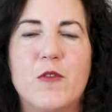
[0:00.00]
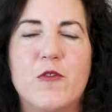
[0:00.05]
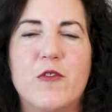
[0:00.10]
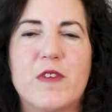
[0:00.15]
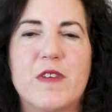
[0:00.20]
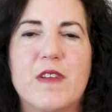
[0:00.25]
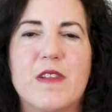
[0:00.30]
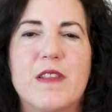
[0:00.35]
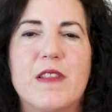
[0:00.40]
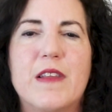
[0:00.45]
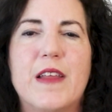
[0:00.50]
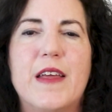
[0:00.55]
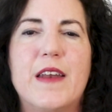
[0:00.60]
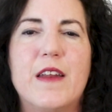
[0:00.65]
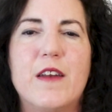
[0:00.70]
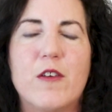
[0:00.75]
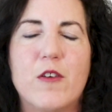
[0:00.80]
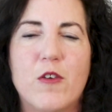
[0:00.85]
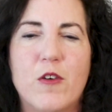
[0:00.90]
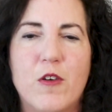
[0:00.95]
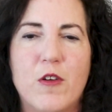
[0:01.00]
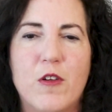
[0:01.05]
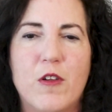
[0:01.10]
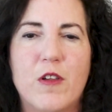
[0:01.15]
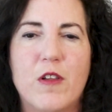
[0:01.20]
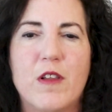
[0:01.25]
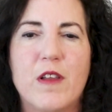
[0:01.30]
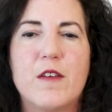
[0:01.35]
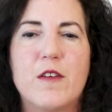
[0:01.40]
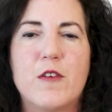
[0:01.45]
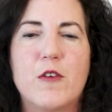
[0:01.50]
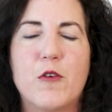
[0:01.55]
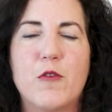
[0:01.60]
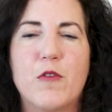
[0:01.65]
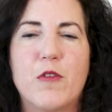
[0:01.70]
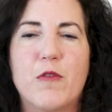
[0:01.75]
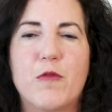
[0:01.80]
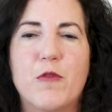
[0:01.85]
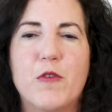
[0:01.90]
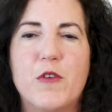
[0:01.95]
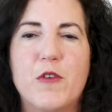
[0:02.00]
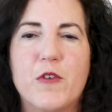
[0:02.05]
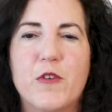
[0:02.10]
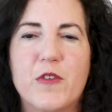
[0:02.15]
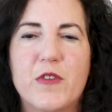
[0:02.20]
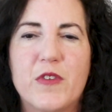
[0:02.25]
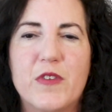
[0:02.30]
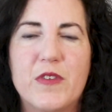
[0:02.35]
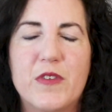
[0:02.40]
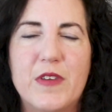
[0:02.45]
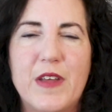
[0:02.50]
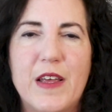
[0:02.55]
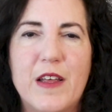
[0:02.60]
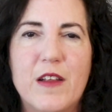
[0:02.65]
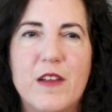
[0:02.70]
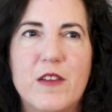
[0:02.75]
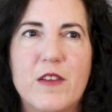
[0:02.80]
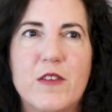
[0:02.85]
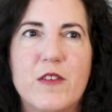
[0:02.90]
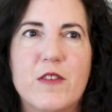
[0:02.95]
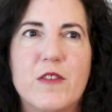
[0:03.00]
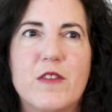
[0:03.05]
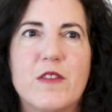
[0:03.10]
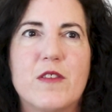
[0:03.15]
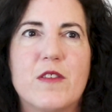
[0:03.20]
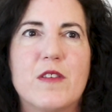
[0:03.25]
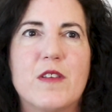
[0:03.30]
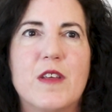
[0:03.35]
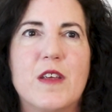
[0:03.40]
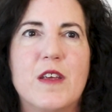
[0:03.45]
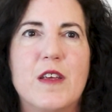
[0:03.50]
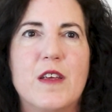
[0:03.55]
Just let it all go through your cells.